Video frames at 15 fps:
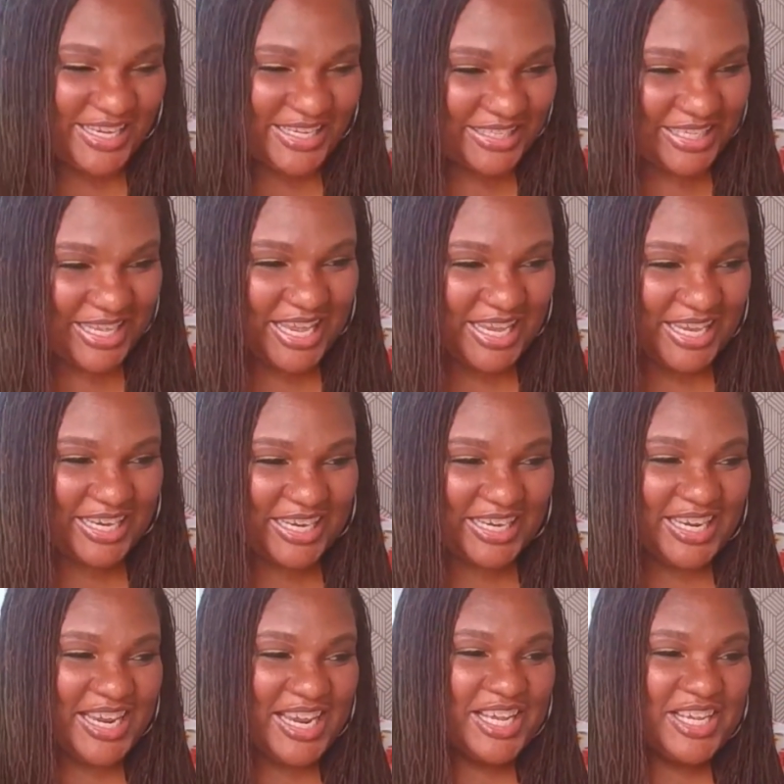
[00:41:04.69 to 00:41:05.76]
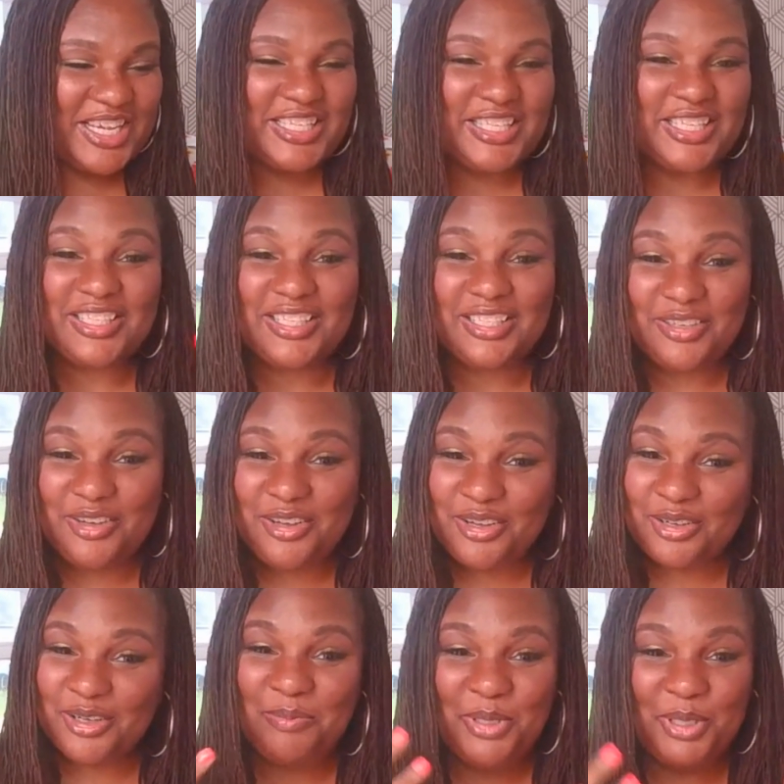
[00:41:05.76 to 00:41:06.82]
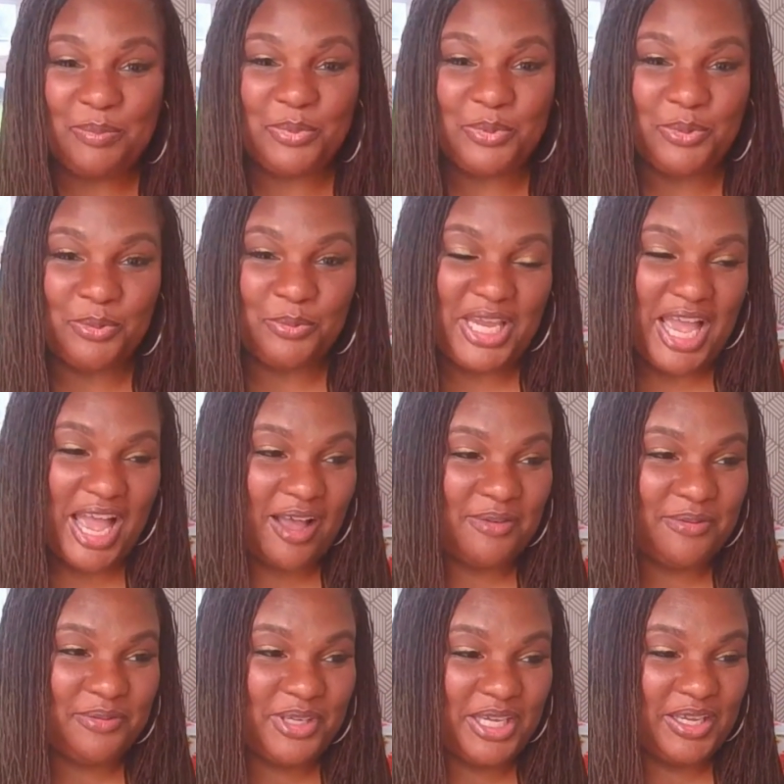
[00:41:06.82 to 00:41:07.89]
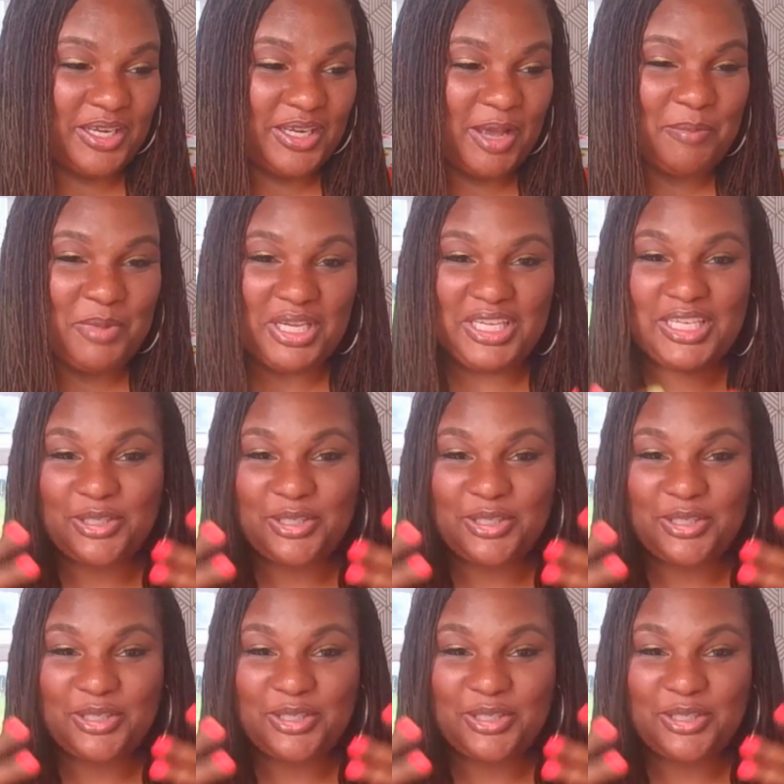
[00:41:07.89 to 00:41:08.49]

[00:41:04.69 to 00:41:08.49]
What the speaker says: It's like good people we have I mean,